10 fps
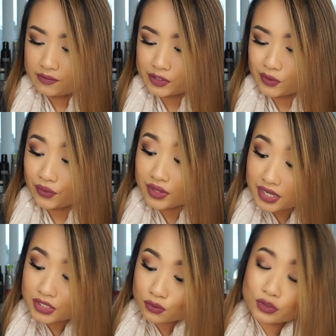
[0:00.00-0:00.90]
So
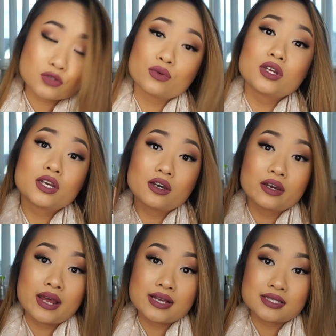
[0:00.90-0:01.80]
this was really
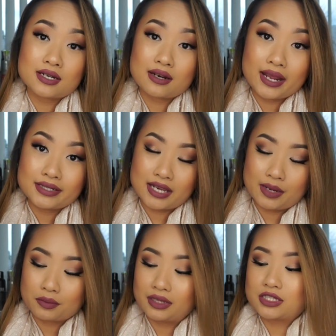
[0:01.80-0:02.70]
good as a
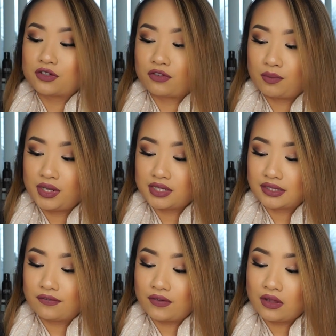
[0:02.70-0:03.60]
nighttime cleanser for me because
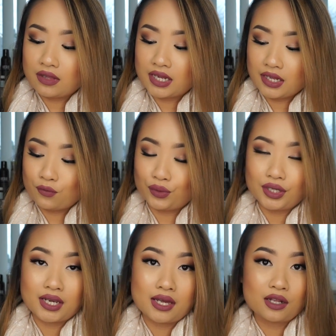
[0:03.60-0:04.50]
I felt like it
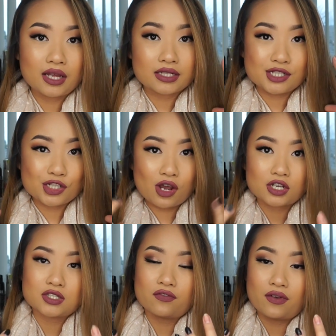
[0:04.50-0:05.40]
really kind of like
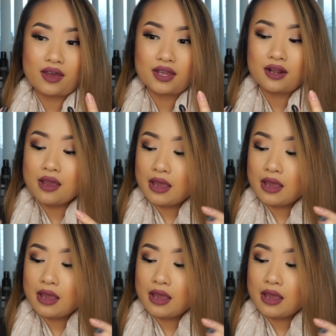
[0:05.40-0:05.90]
detoxified